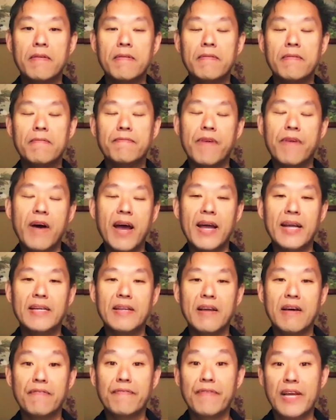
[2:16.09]
find
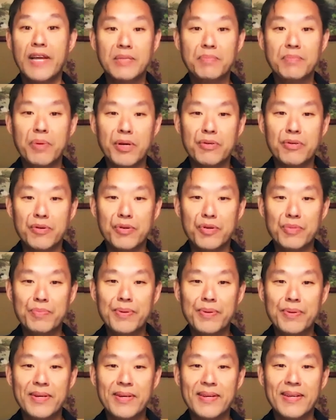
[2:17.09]
a Facebook group.
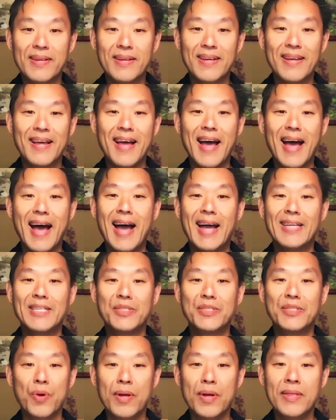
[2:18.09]
I
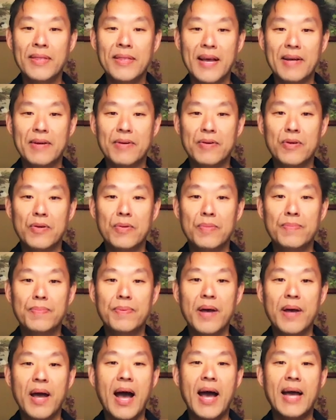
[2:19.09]
joined that group,
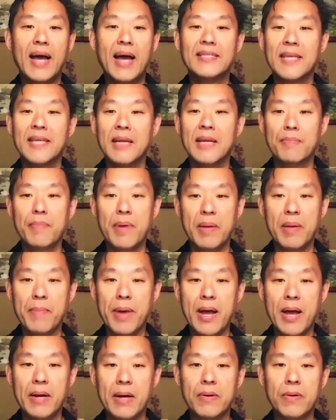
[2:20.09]
I set my
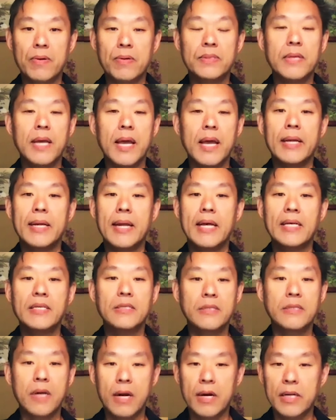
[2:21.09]
macros, and I
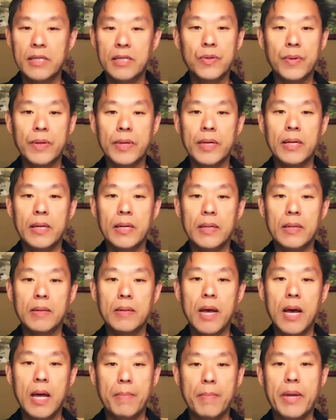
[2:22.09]
started doing it
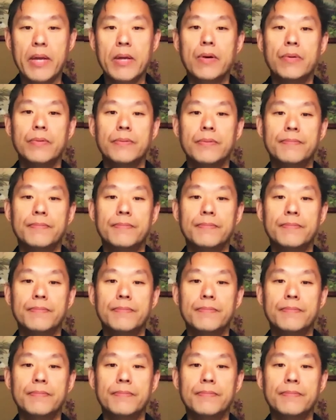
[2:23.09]
on my own.